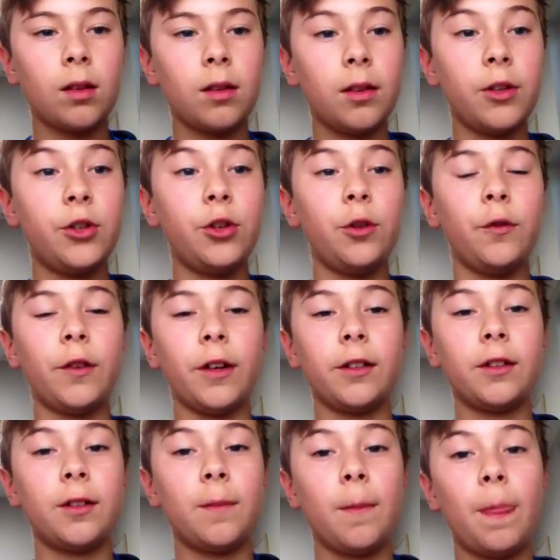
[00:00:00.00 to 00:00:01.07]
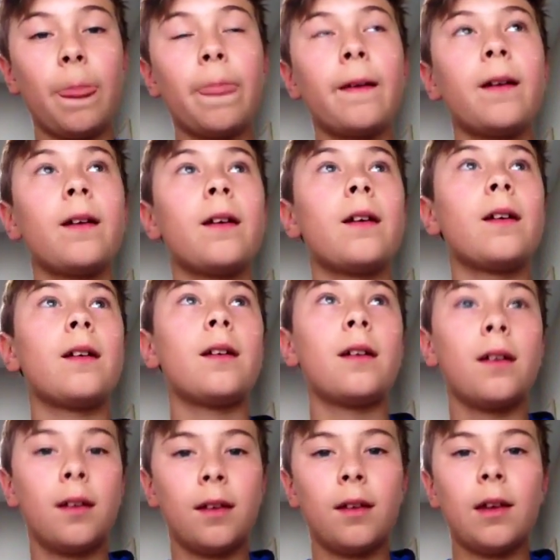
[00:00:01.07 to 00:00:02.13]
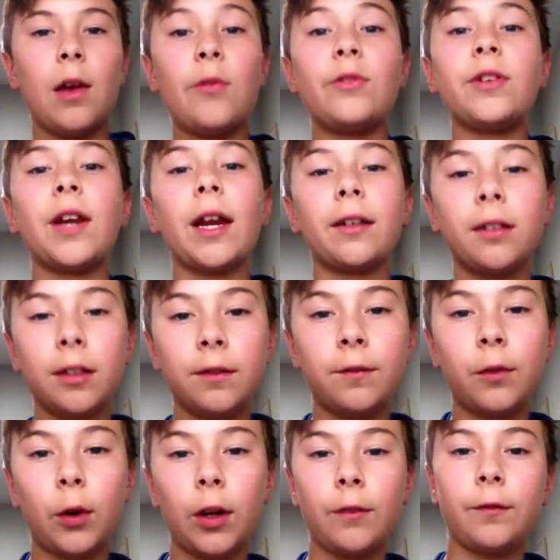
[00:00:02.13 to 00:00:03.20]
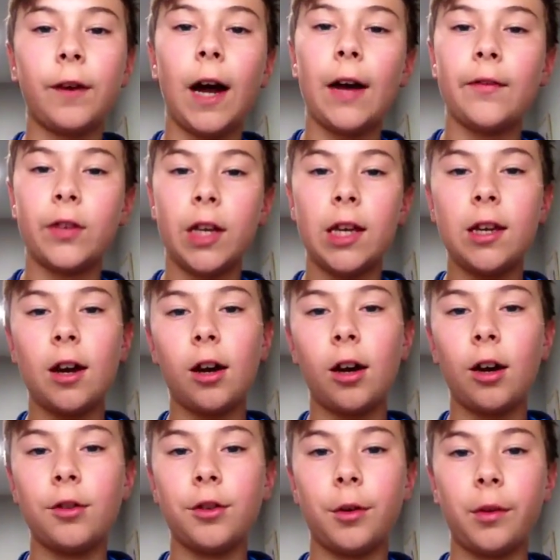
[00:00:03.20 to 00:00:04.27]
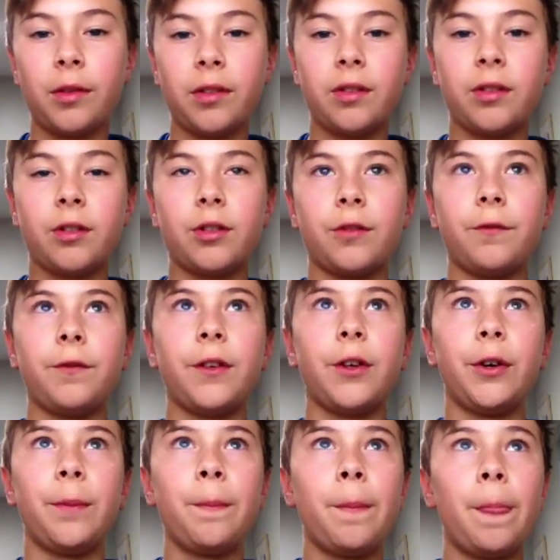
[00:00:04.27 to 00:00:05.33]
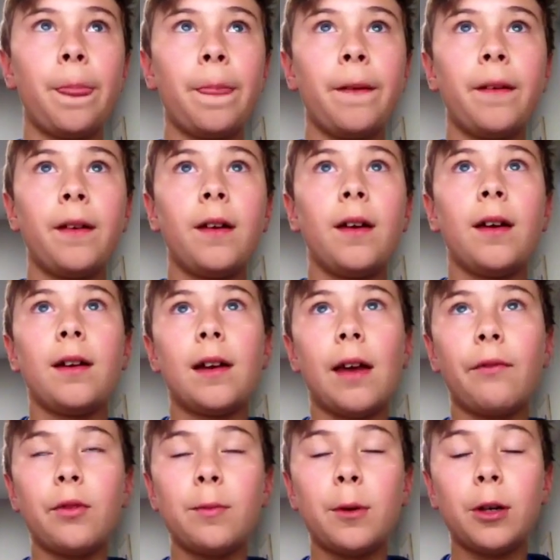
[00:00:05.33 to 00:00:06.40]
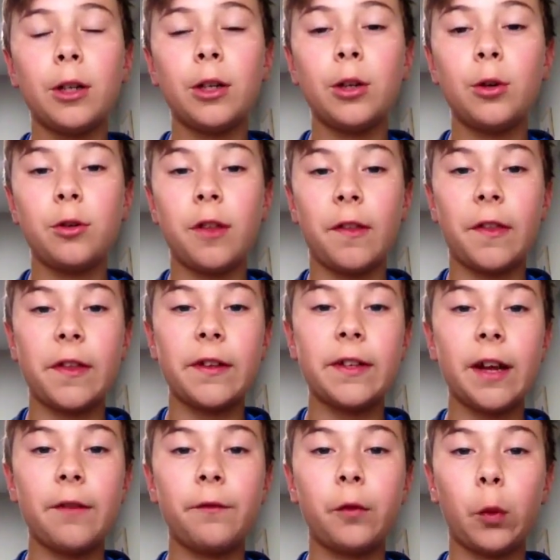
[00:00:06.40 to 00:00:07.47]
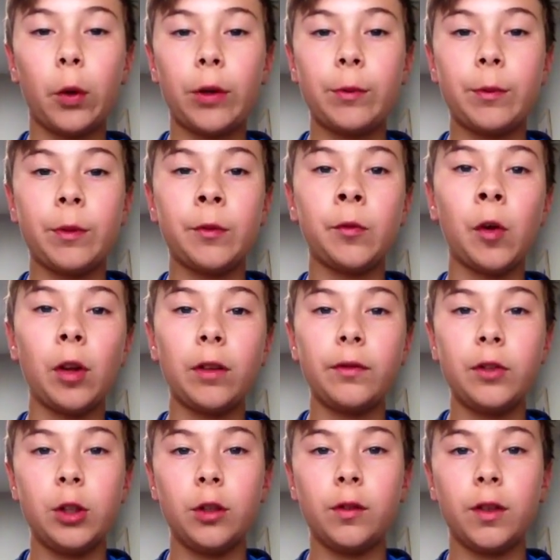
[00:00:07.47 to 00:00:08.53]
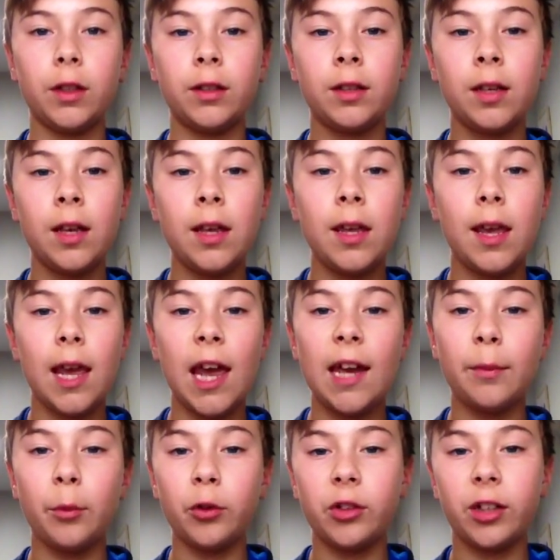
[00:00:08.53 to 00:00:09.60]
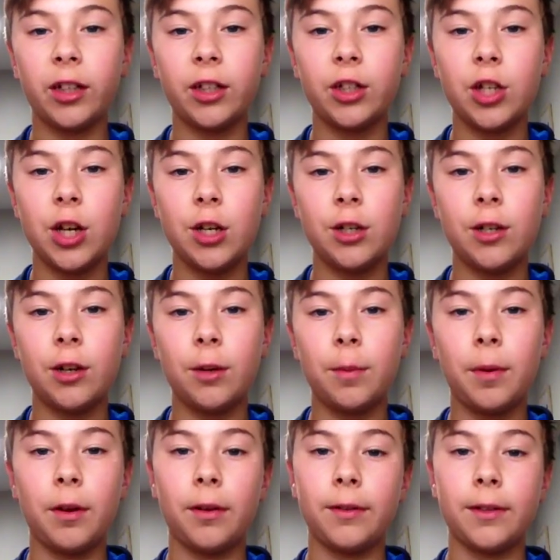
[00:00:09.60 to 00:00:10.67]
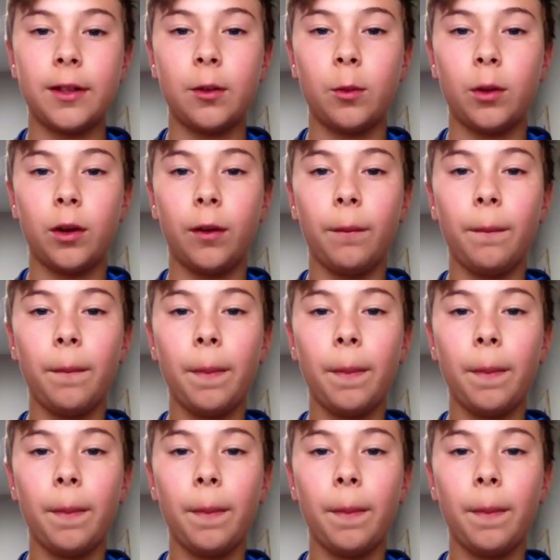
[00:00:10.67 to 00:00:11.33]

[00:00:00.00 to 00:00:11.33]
The Juvas. It was 1945 and a young hunter was in search of food. Everybody knew that the dead forest was full of Juvas, animals that could change their appearance at will.